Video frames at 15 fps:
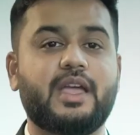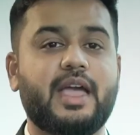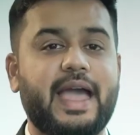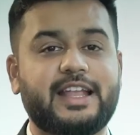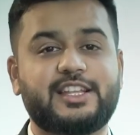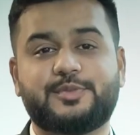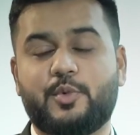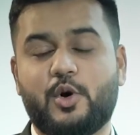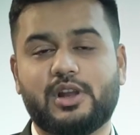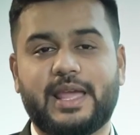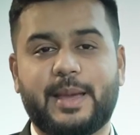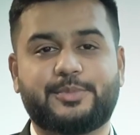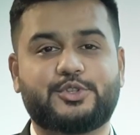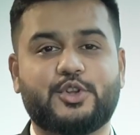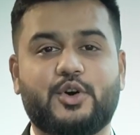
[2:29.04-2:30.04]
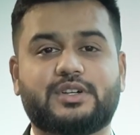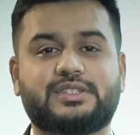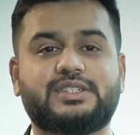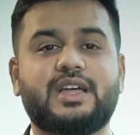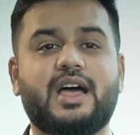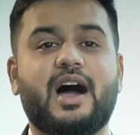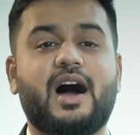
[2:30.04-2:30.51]
And small cap
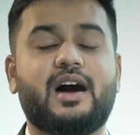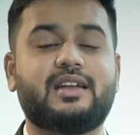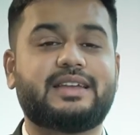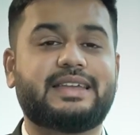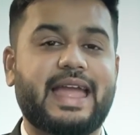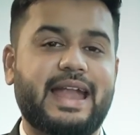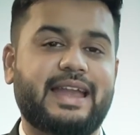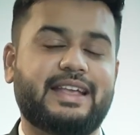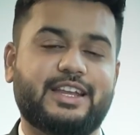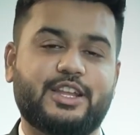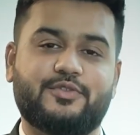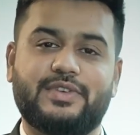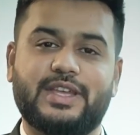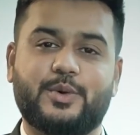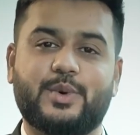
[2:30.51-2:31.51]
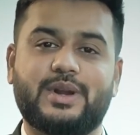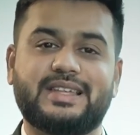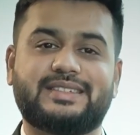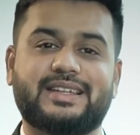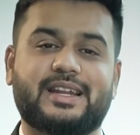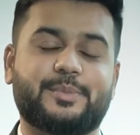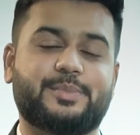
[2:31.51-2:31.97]
stocks are a category of
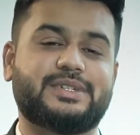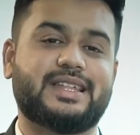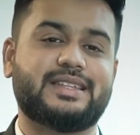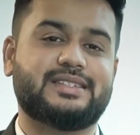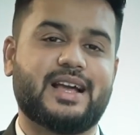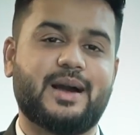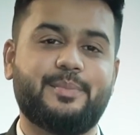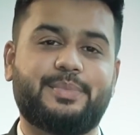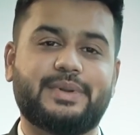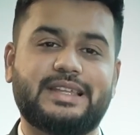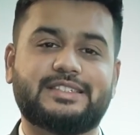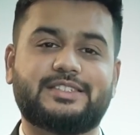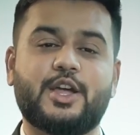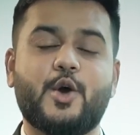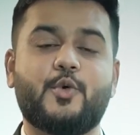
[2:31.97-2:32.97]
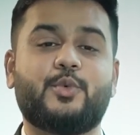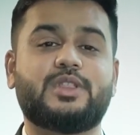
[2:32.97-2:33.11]
equities that represents companies